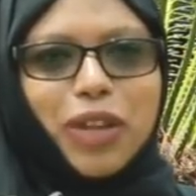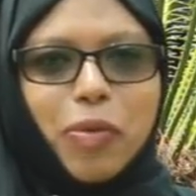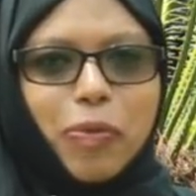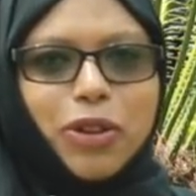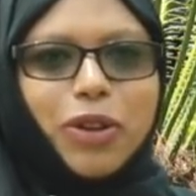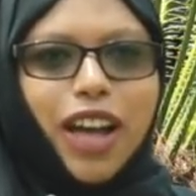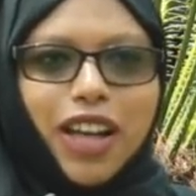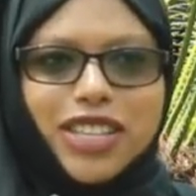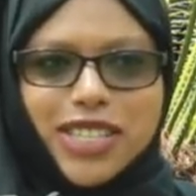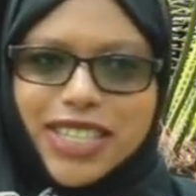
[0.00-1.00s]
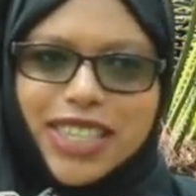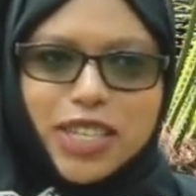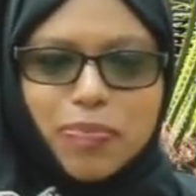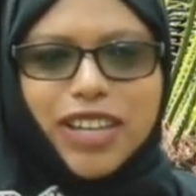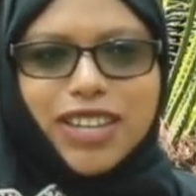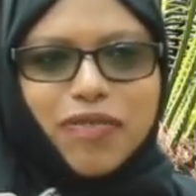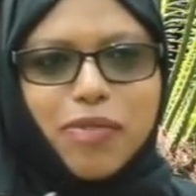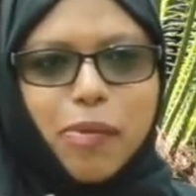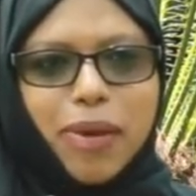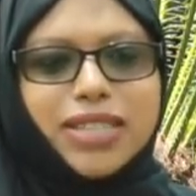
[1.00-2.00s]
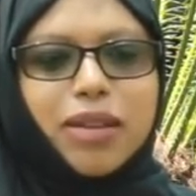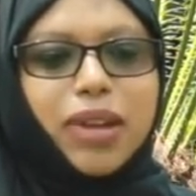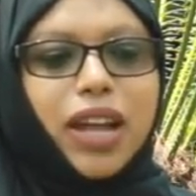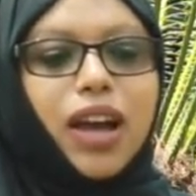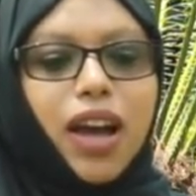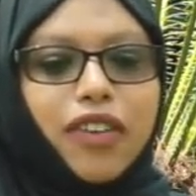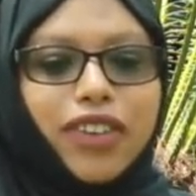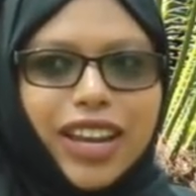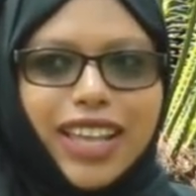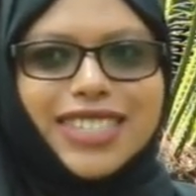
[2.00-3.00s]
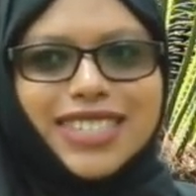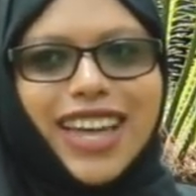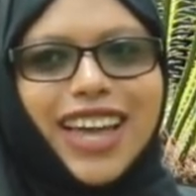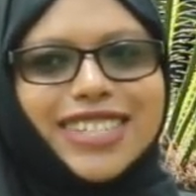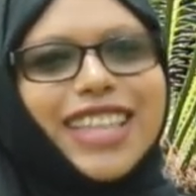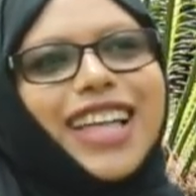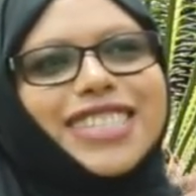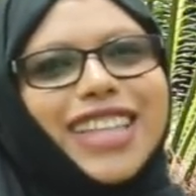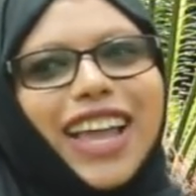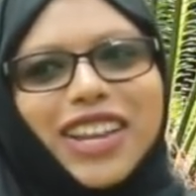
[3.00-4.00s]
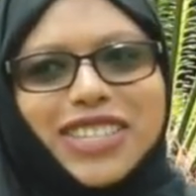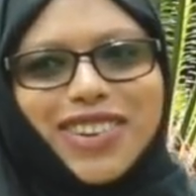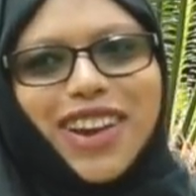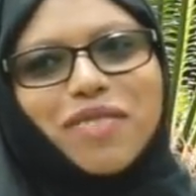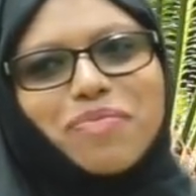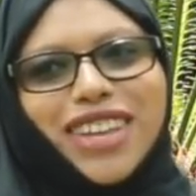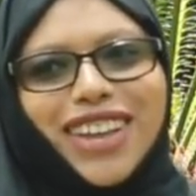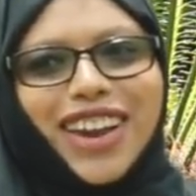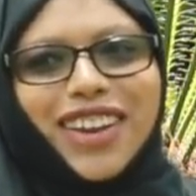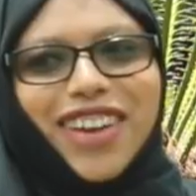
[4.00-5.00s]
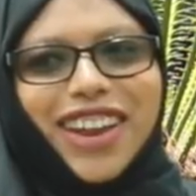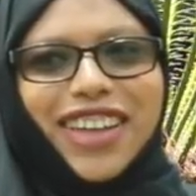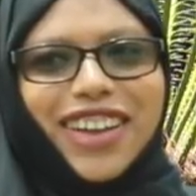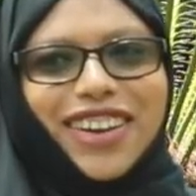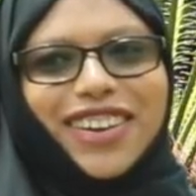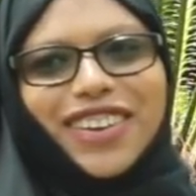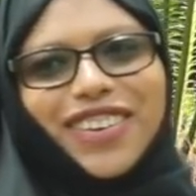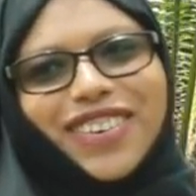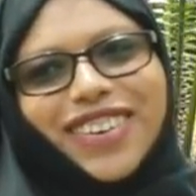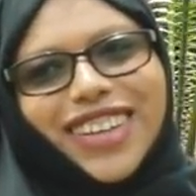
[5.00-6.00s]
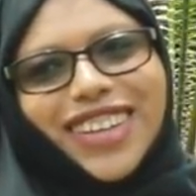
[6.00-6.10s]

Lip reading: Like people know, oh, did you see this page, Life in Mombasa? I'm like, oh really, it's nice. And that's like, it's me right here, you know.